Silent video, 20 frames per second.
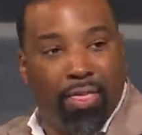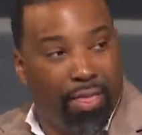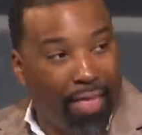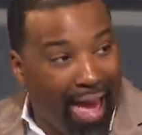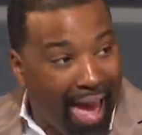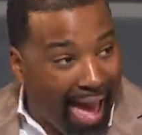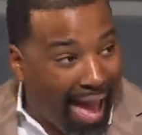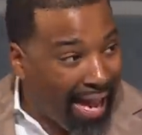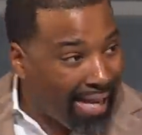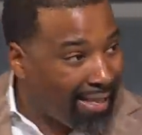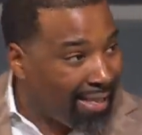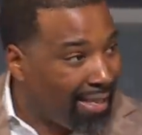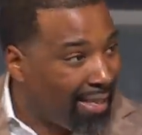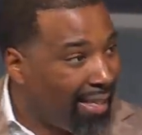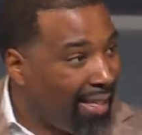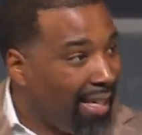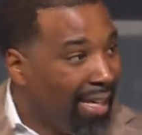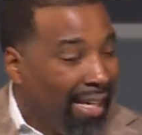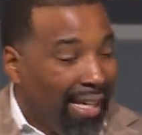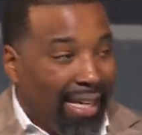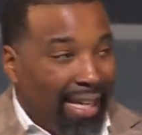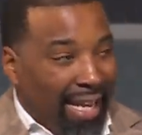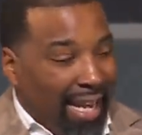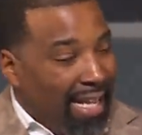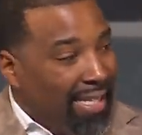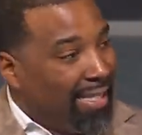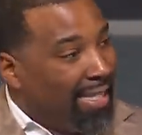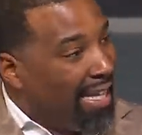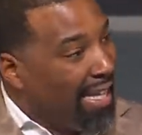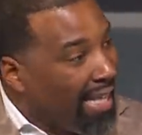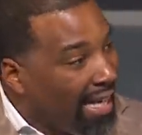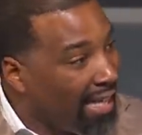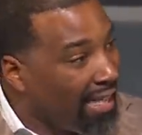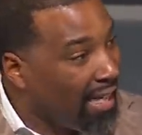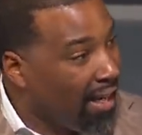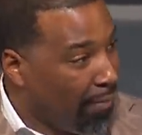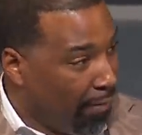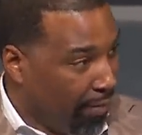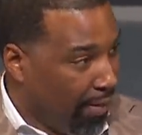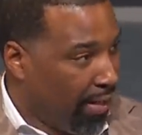that is the end
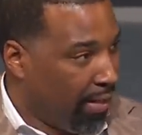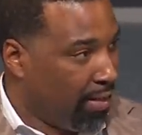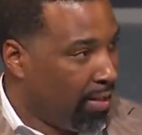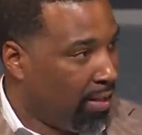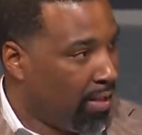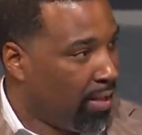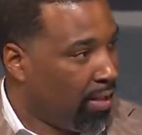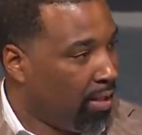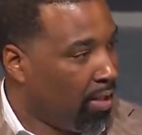of it.